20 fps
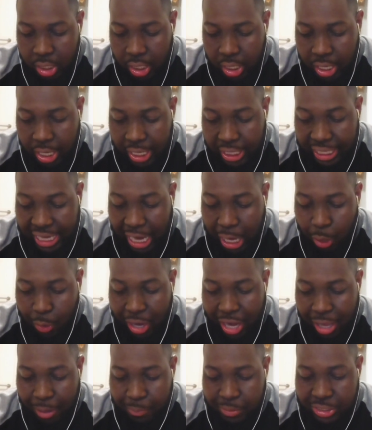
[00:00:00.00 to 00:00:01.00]
Kyle
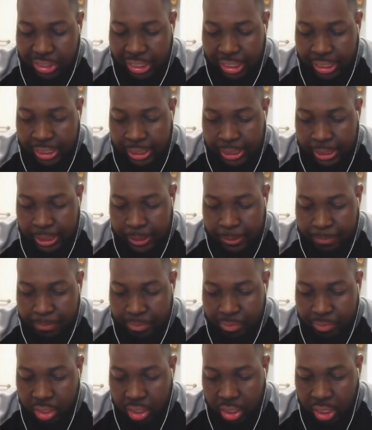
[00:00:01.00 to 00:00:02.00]
Hamilton
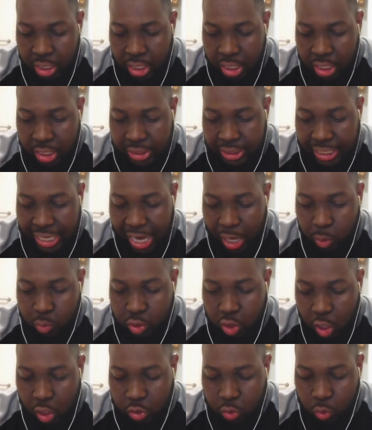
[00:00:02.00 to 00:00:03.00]
is a guy
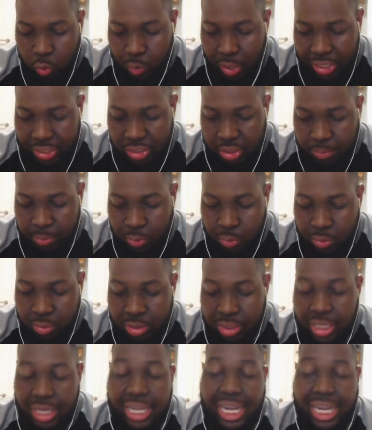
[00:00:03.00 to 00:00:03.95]
who's also questionable.